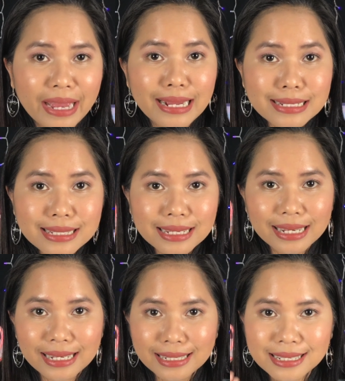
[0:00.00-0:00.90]
face
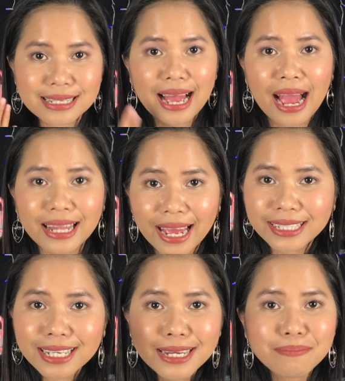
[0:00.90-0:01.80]
is
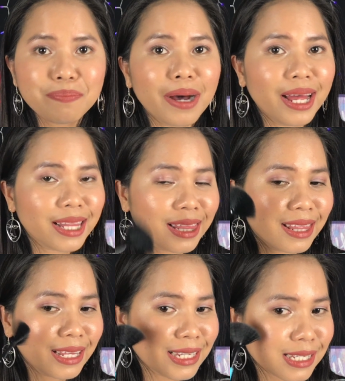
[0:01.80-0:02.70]
highlighted, but
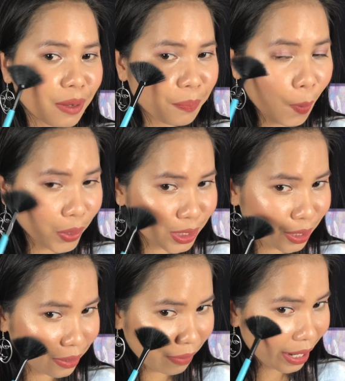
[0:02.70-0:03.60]
this
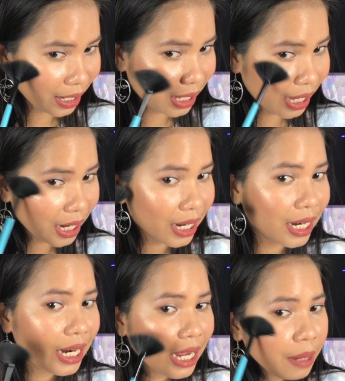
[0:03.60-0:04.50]
portion right
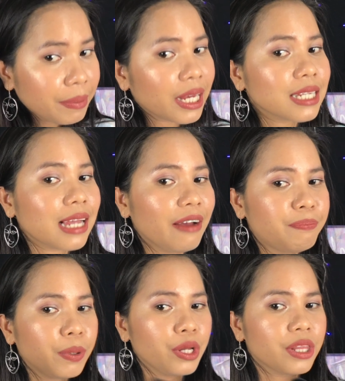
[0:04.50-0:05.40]
here, because I
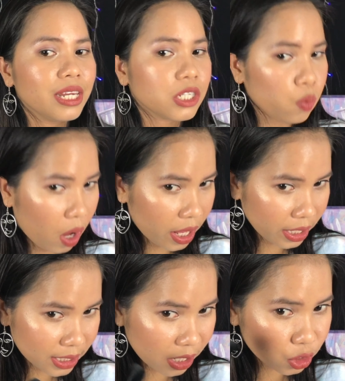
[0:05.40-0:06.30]
put this one,
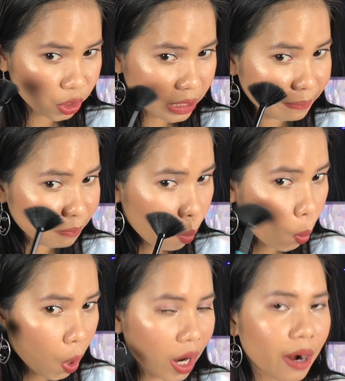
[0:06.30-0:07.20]
is actually
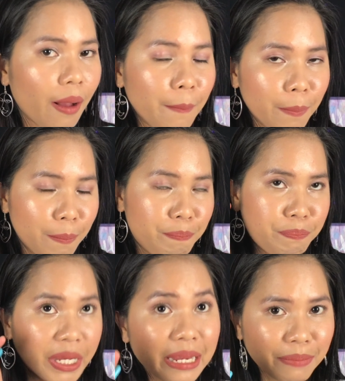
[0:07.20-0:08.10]
more
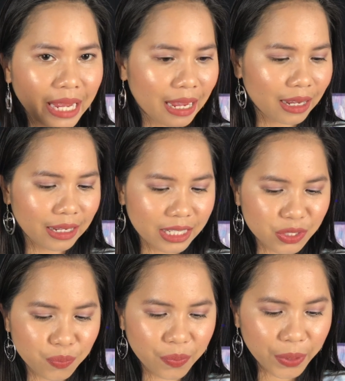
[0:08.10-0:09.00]
beaming.
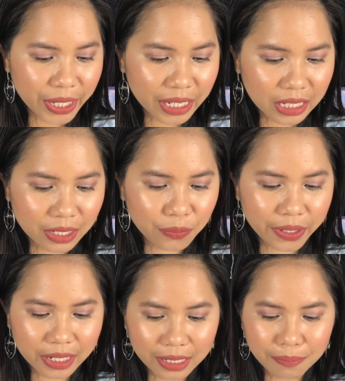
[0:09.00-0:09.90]
It's really
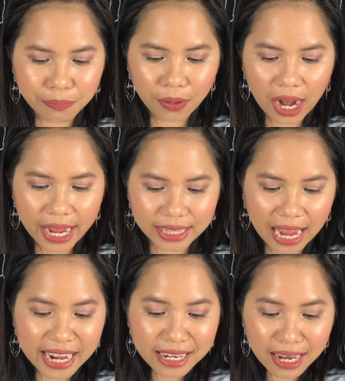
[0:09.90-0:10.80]
bright.
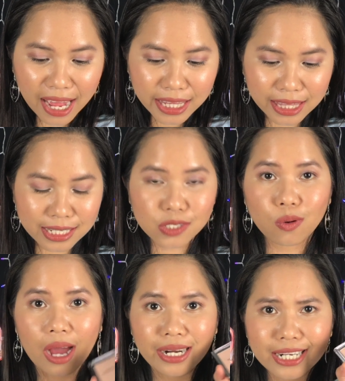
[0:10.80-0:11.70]
I like this
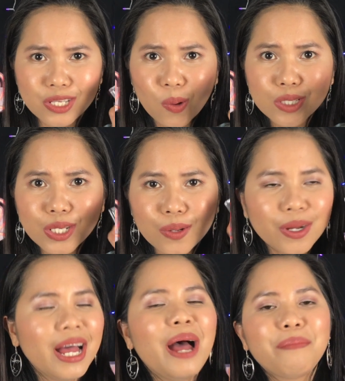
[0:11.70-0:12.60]
one, and it's
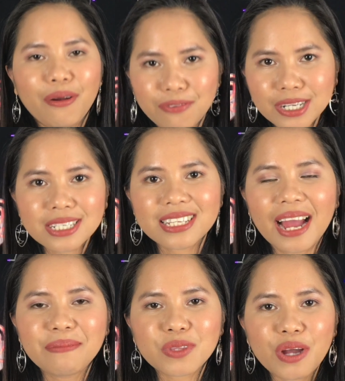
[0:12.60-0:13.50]
also my first
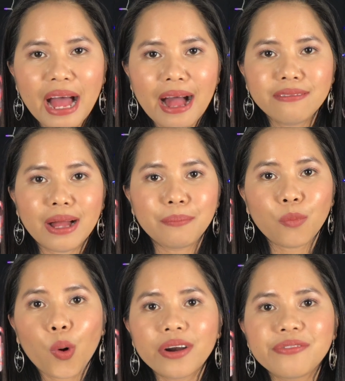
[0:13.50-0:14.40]
time to have a
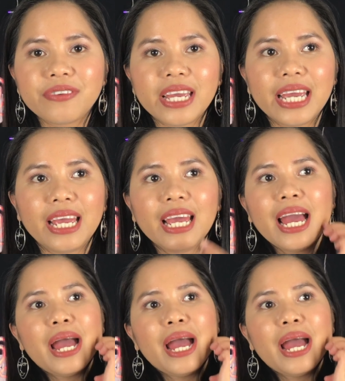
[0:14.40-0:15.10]
Morphe